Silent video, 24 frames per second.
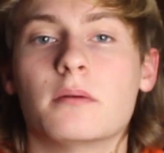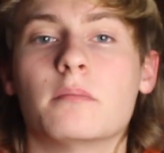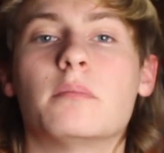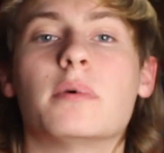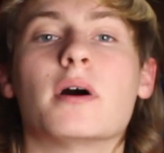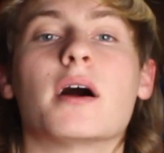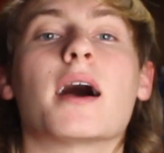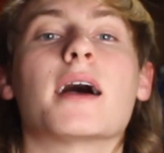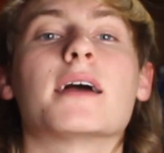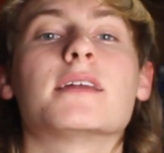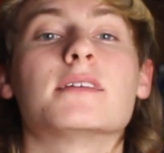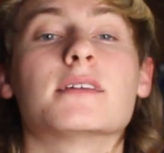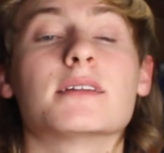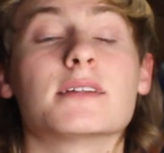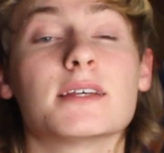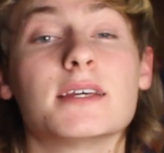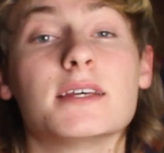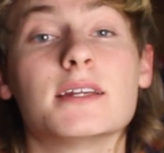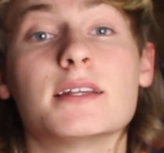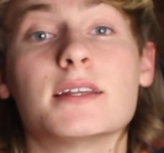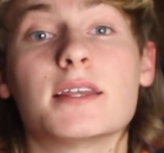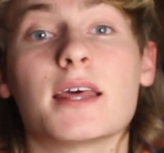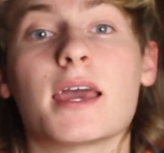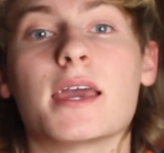But I
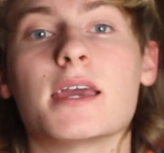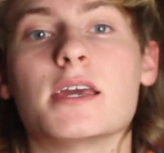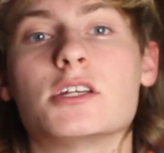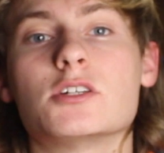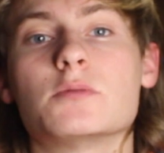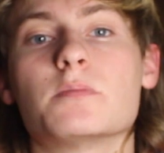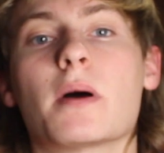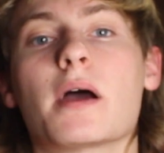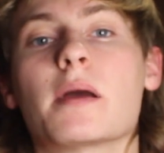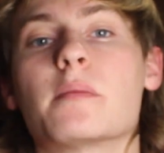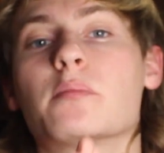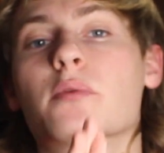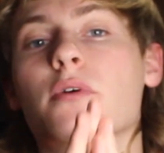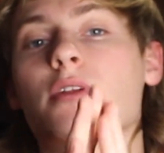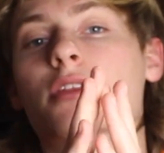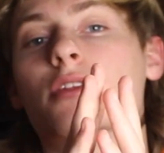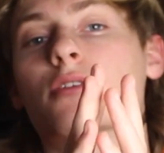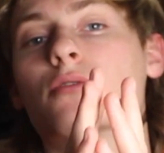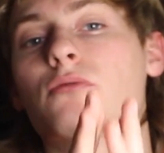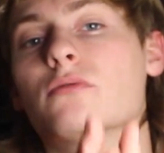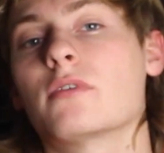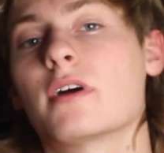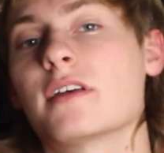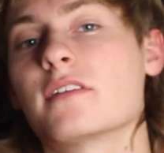deleted the H-pipe with
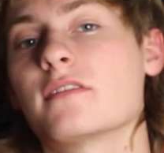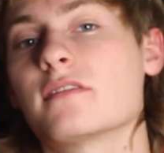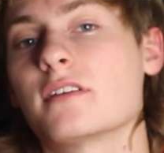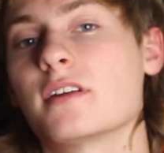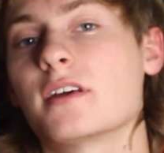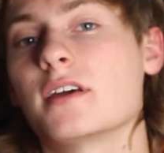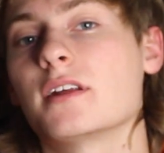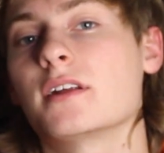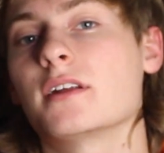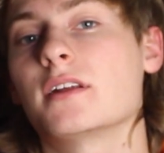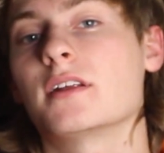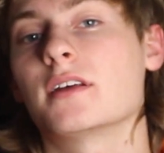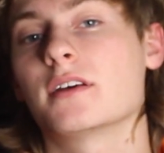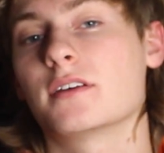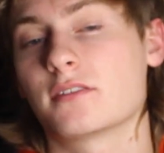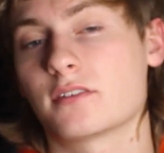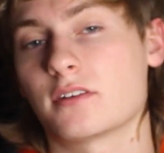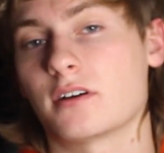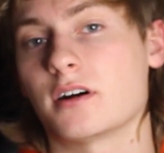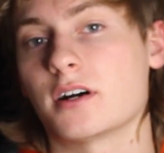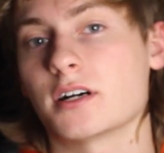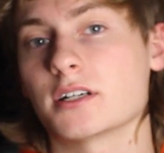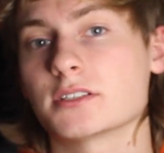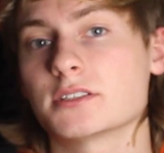the resonated
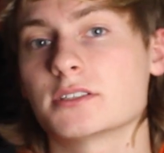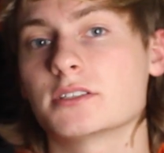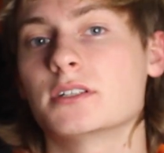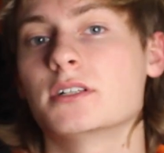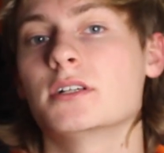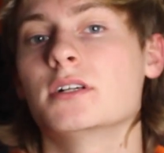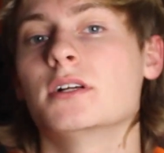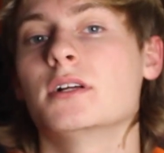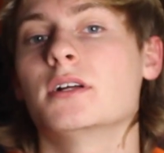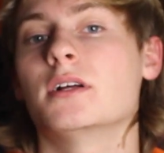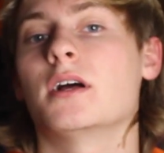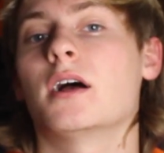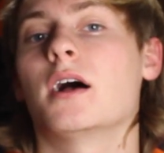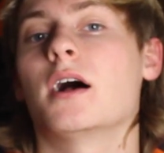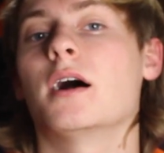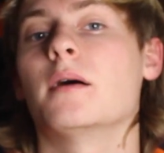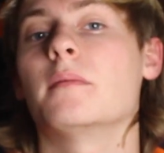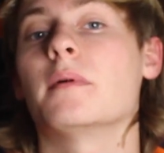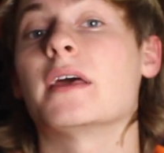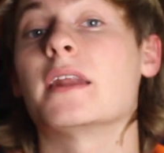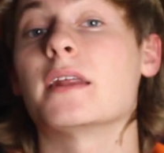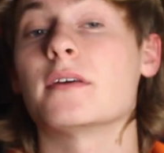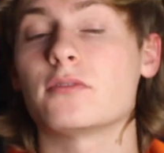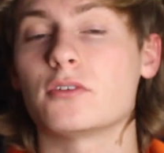exhaust.
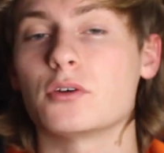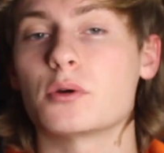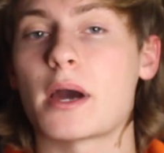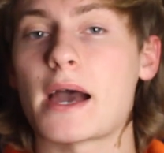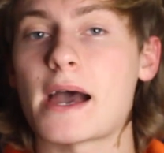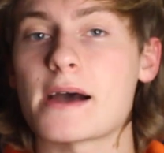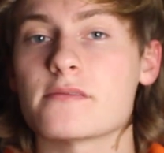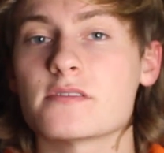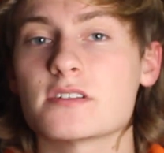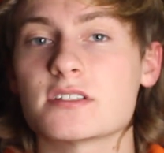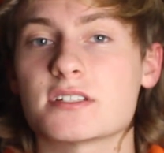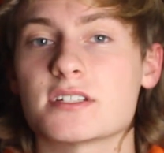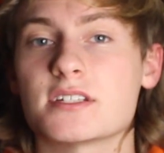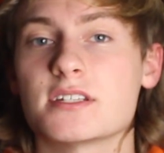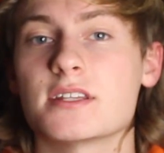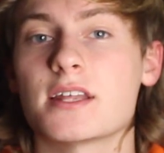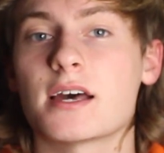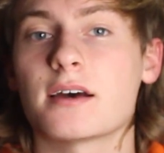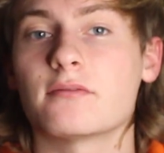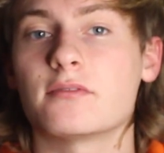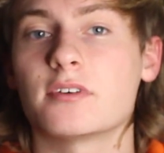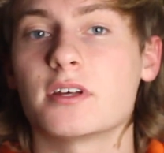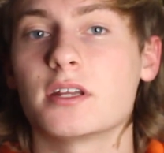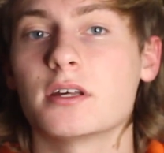And if you haven't seen
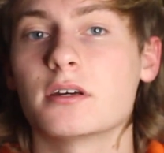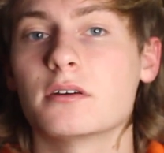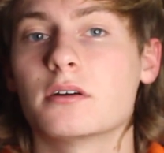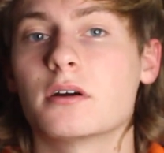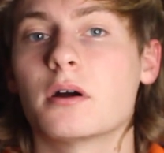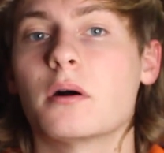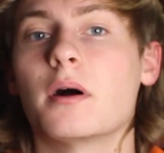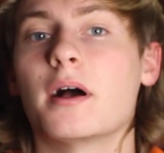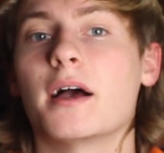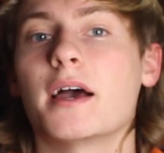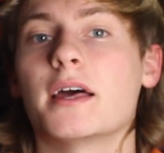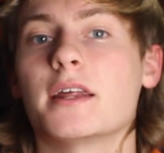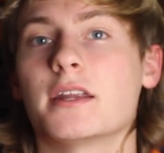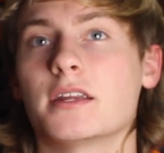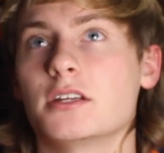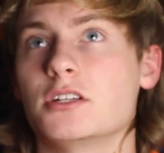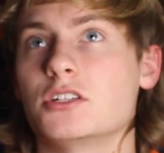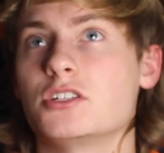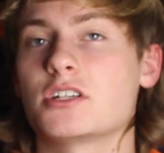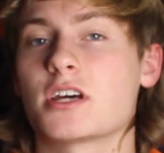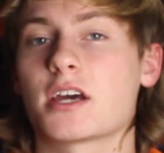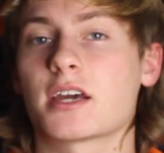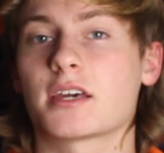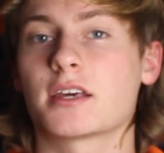that video, go ahead
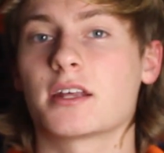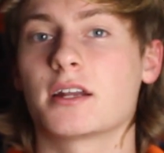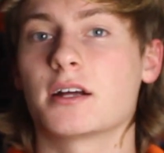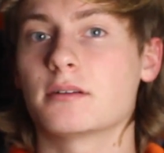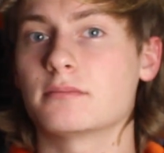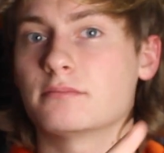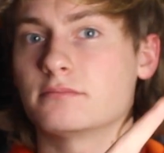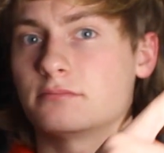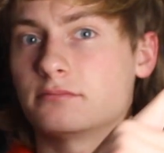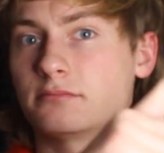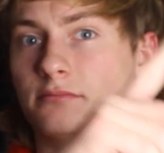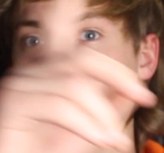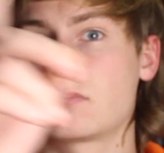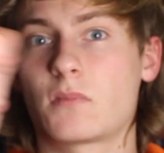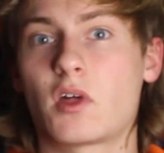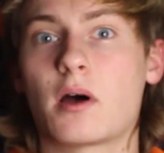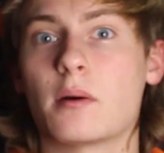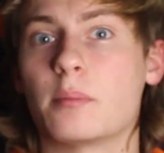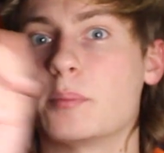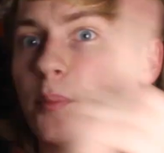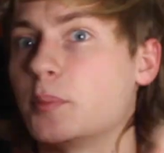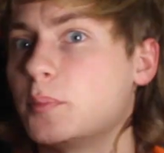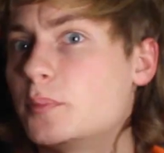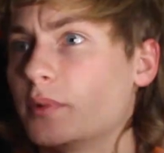and check it up
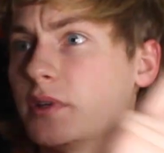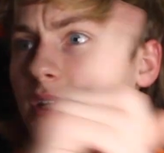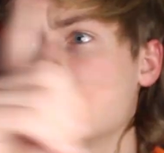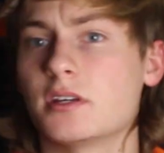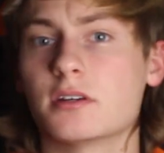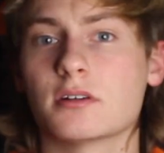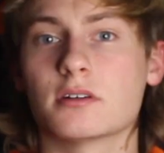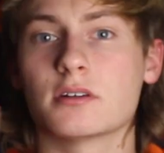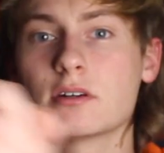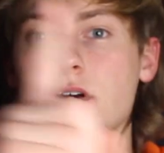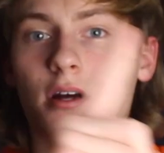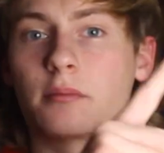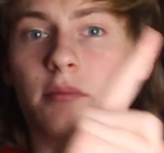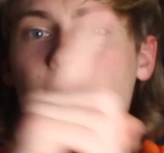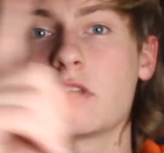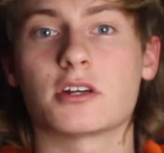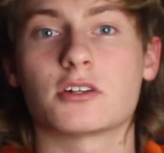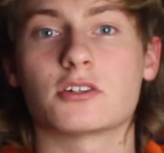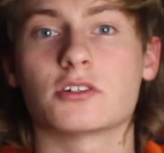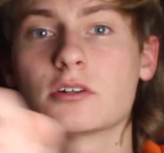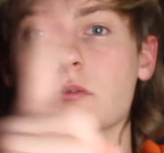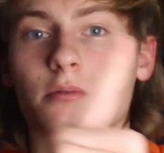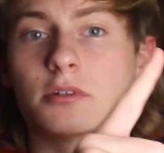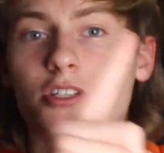here. I'm not
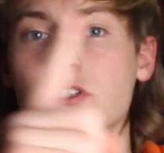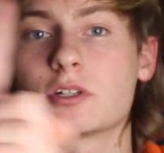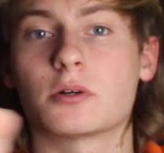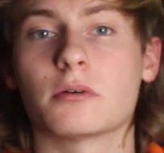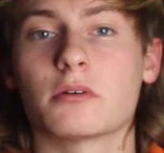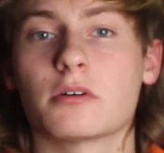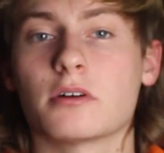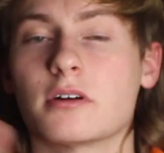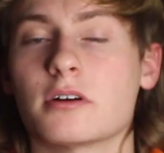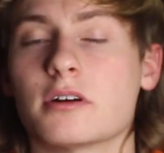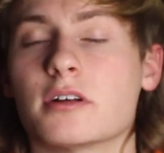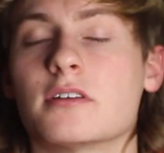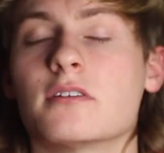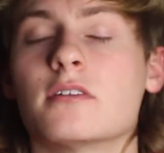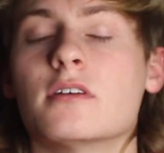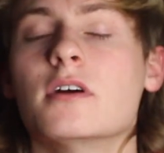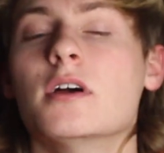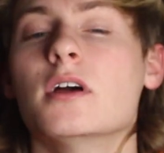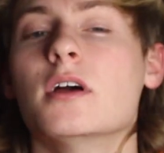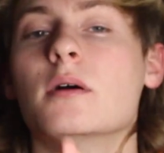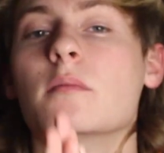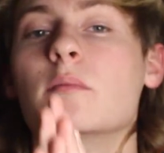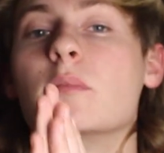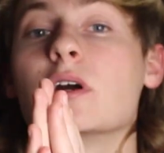sure which corner it is.
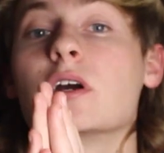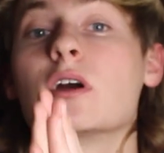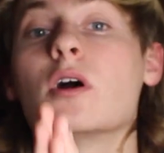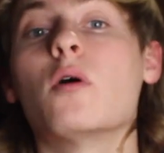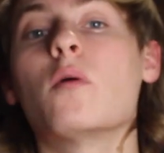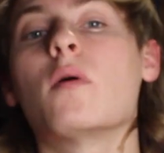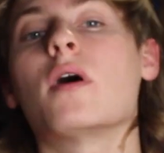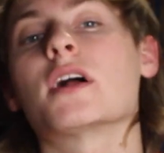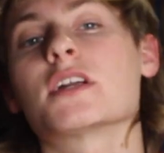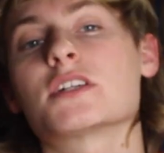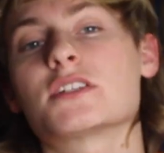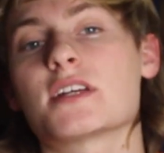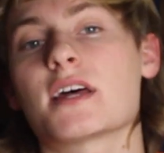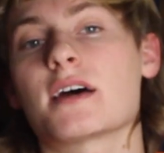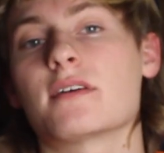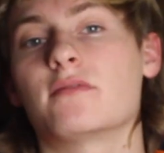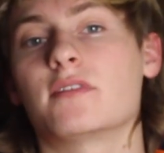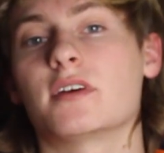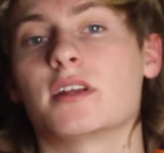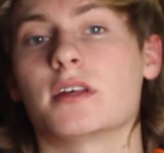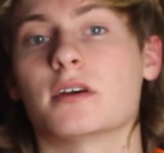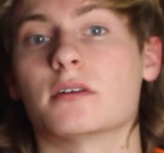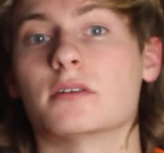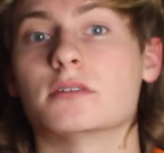But go watch that
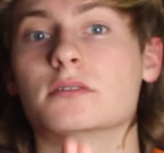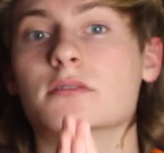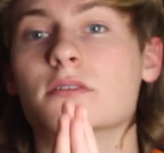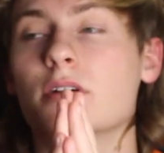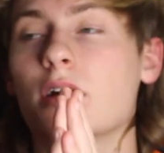video